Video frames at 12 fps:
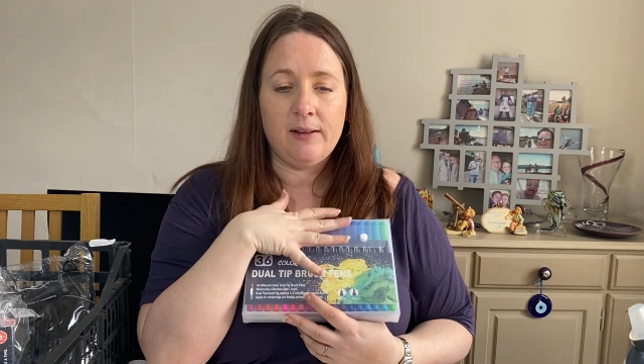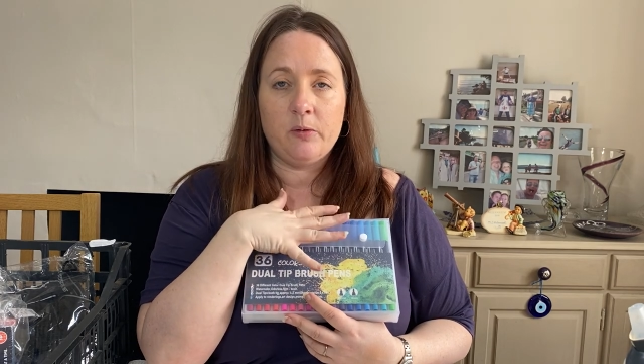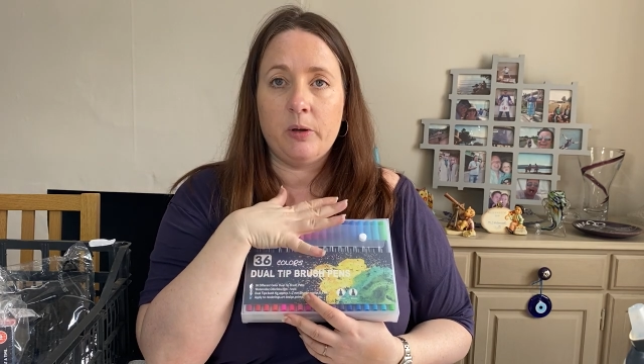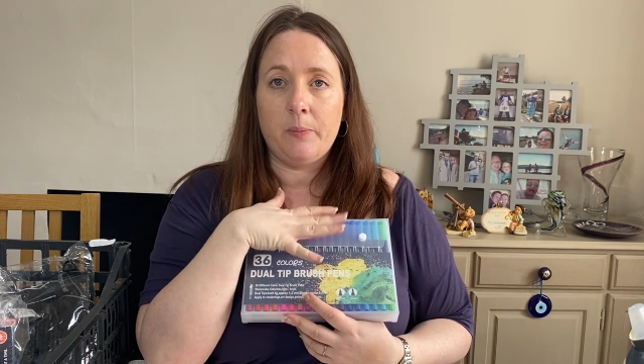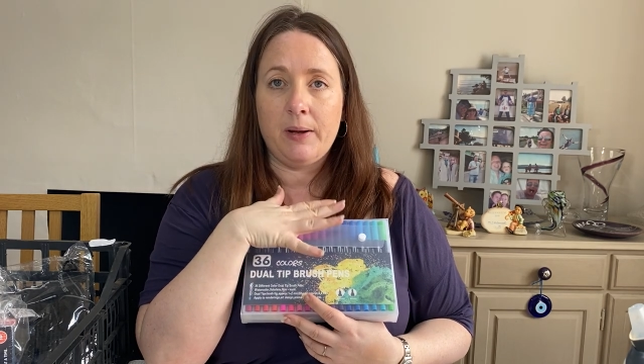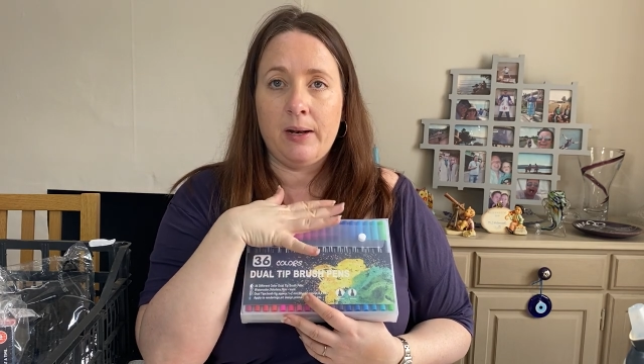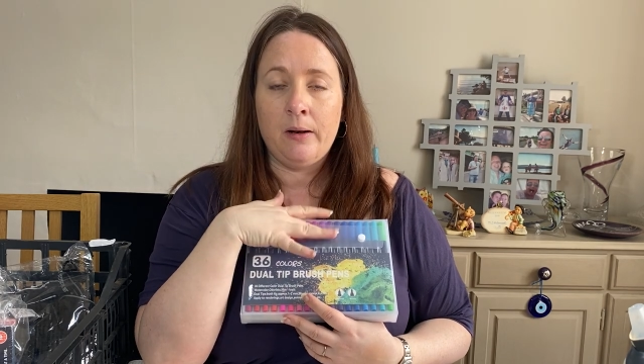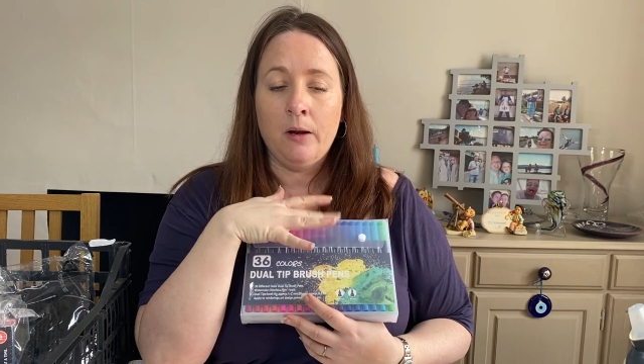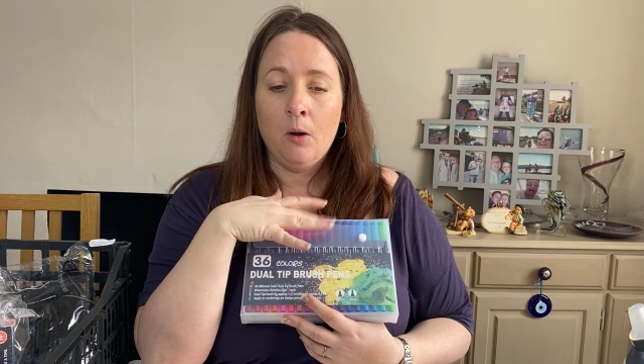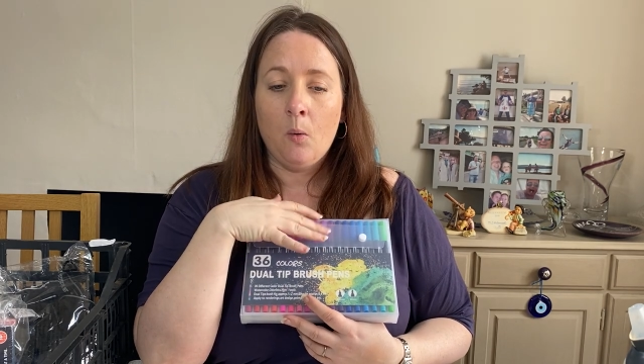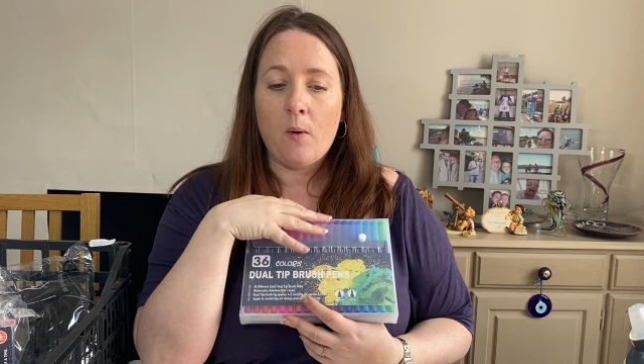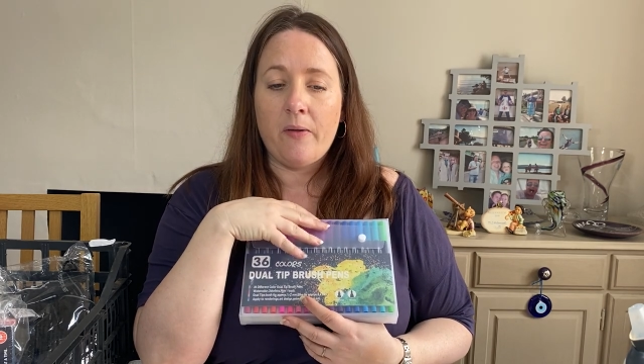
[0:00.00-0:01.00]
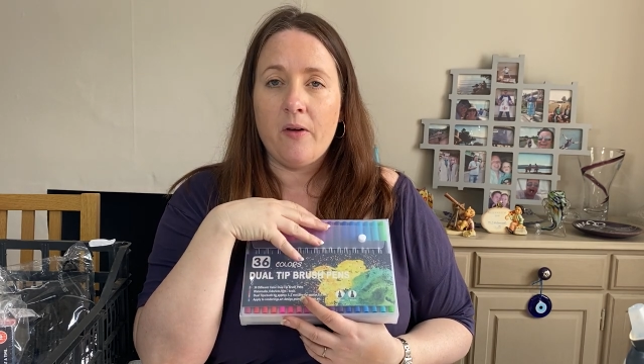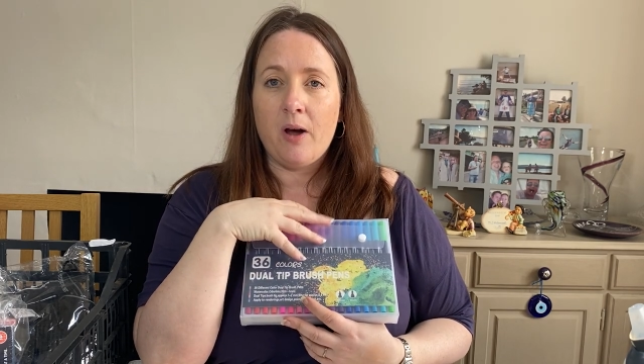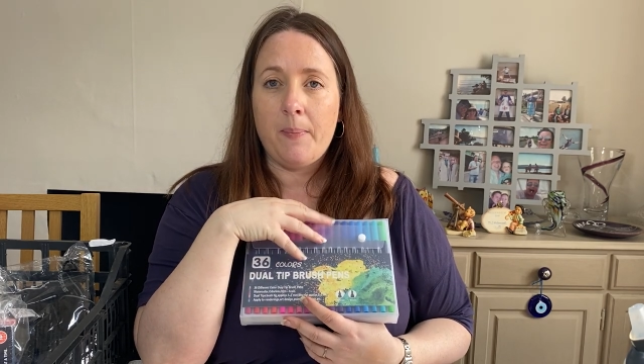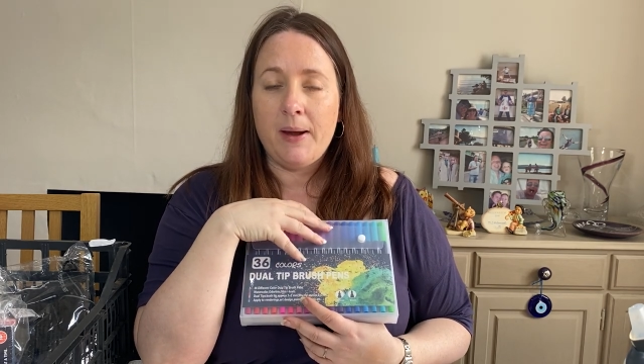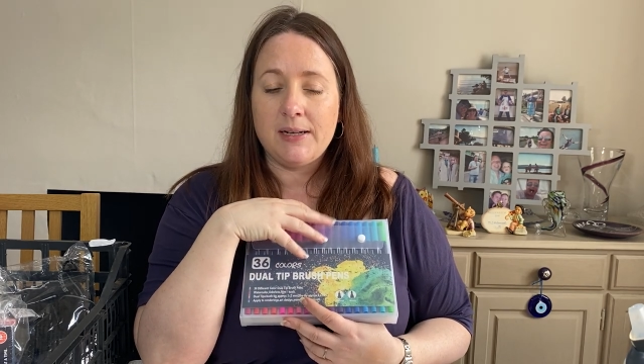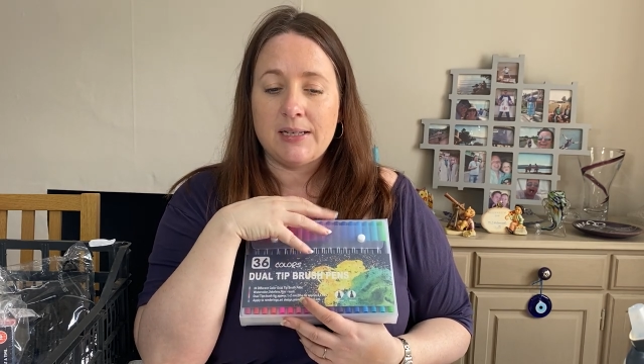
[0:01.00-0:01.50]
This would have been one that I
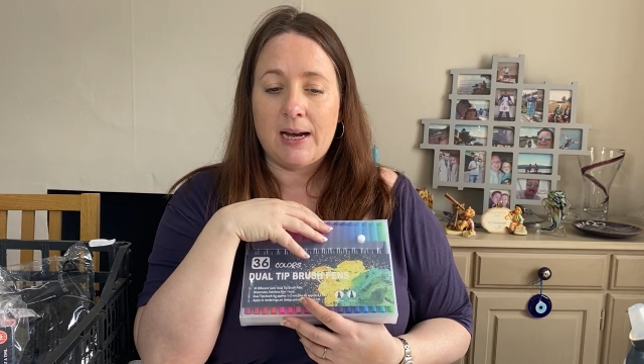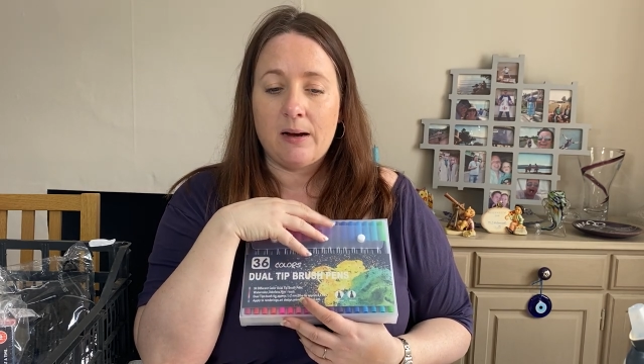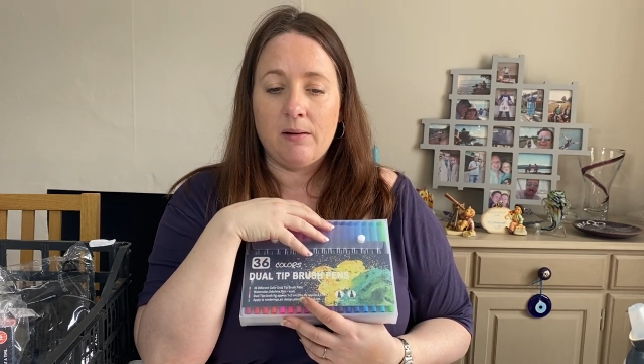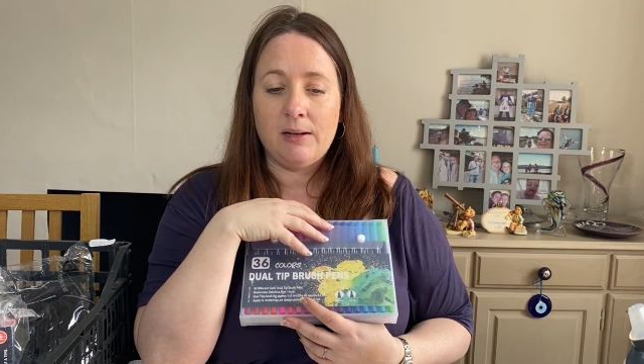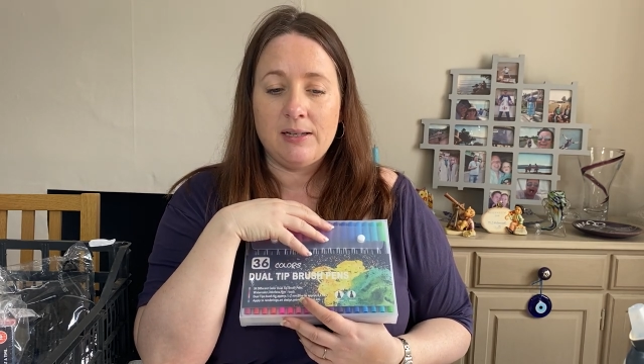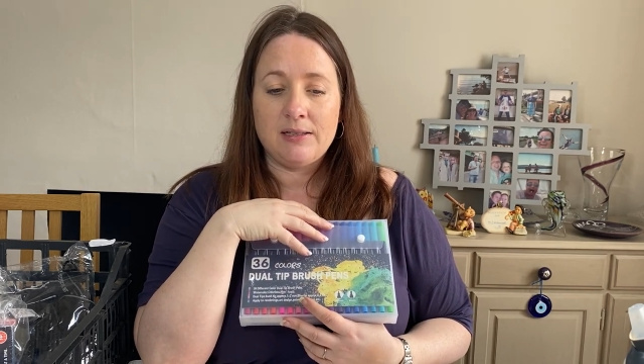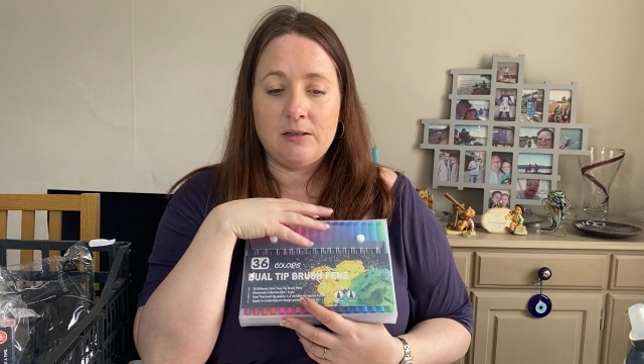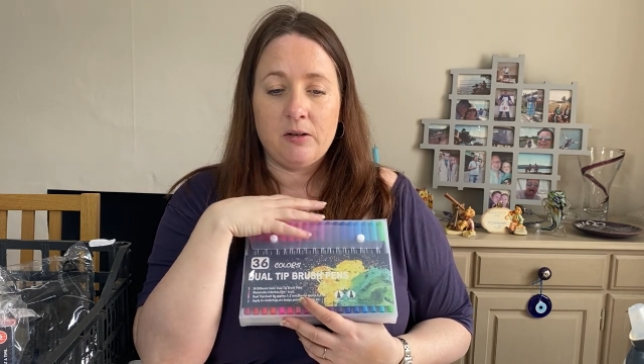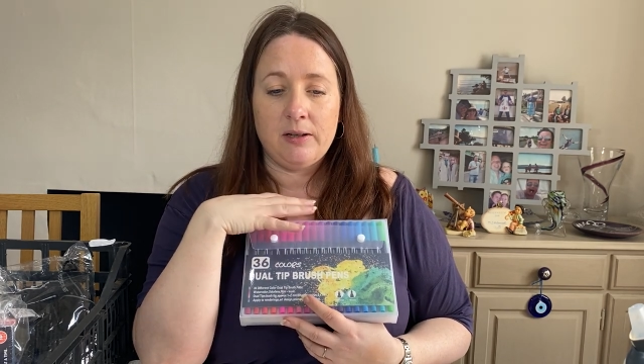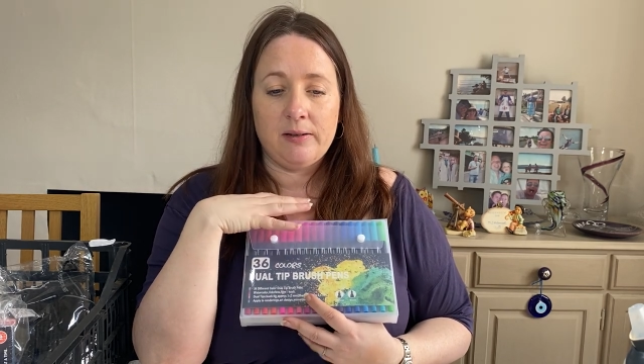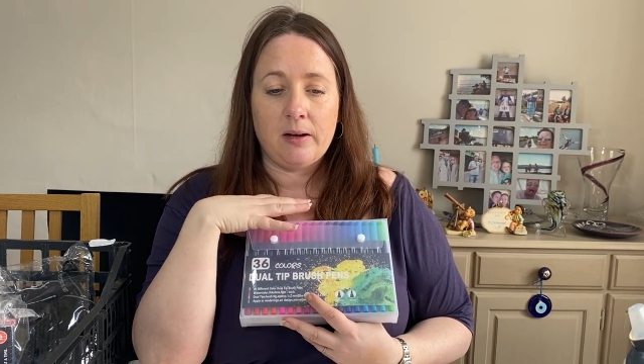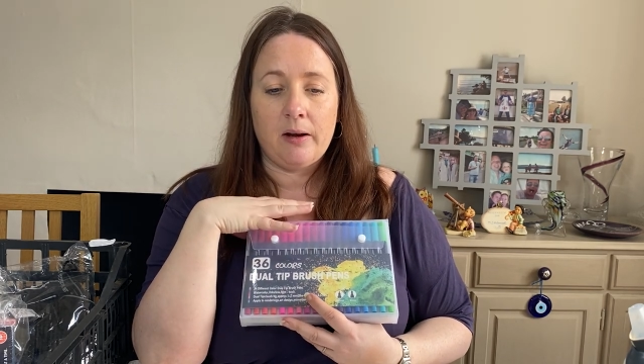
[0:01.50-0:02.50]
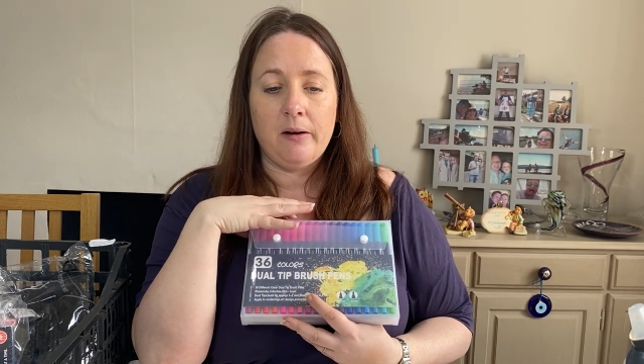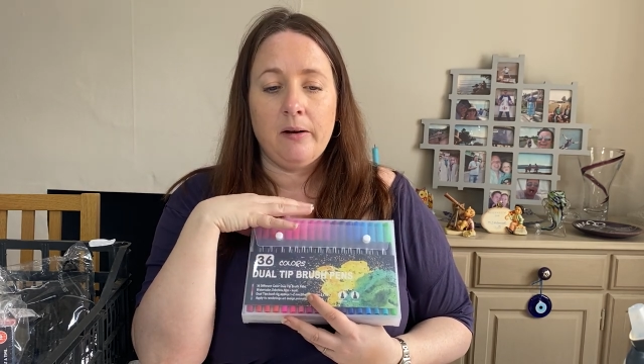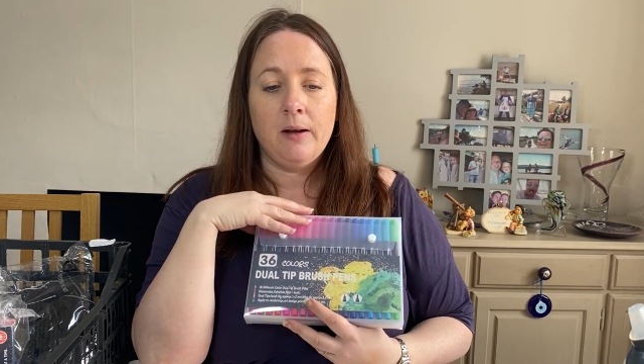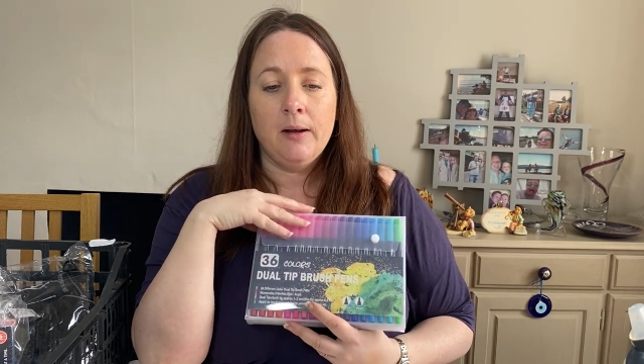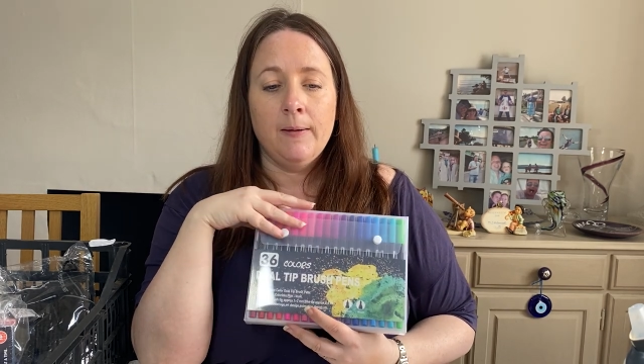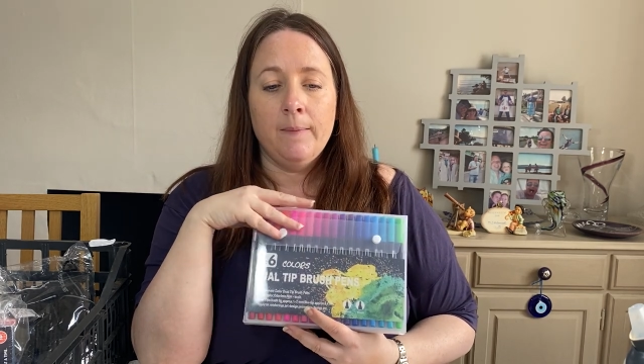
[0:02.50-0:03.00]
picked out and listed on its own.